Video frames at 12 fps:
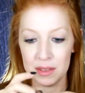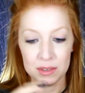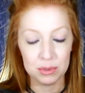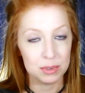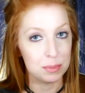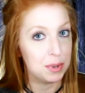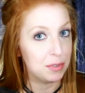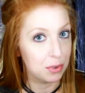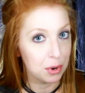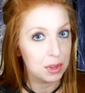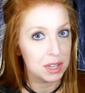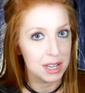And this was
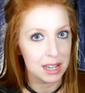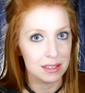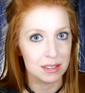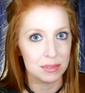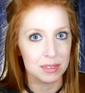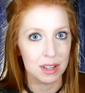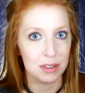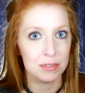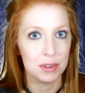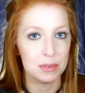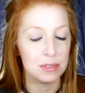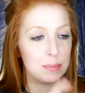before the days of
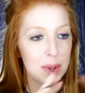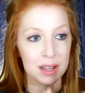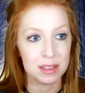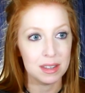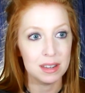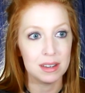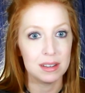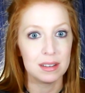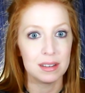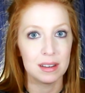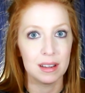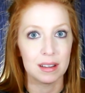cell phones. Back
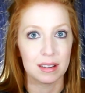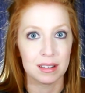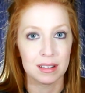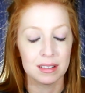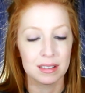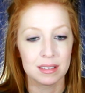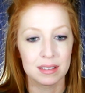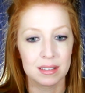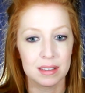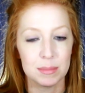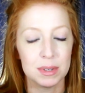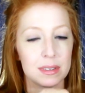then, let
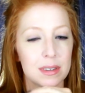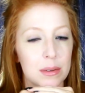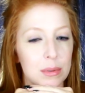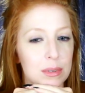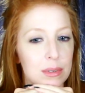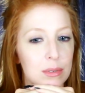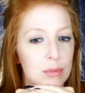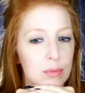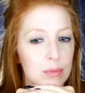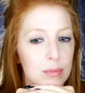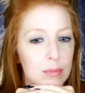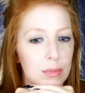me see, it
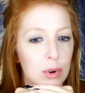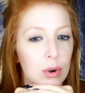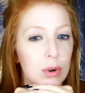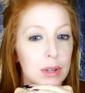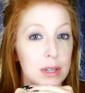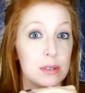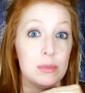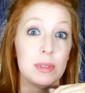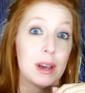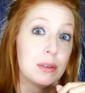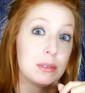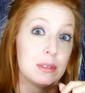was early
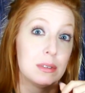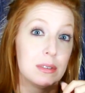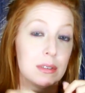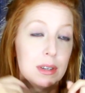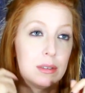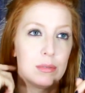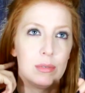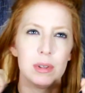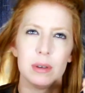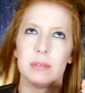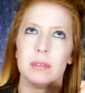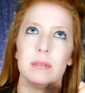2000s, like
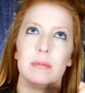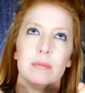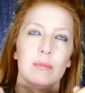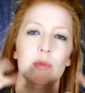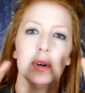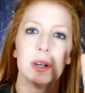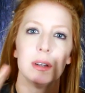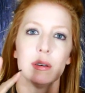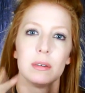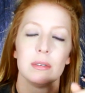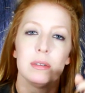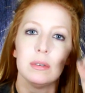
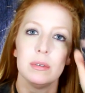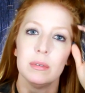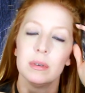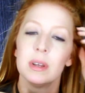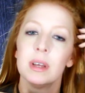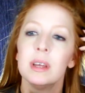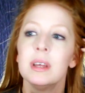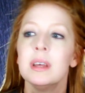2001 or 2.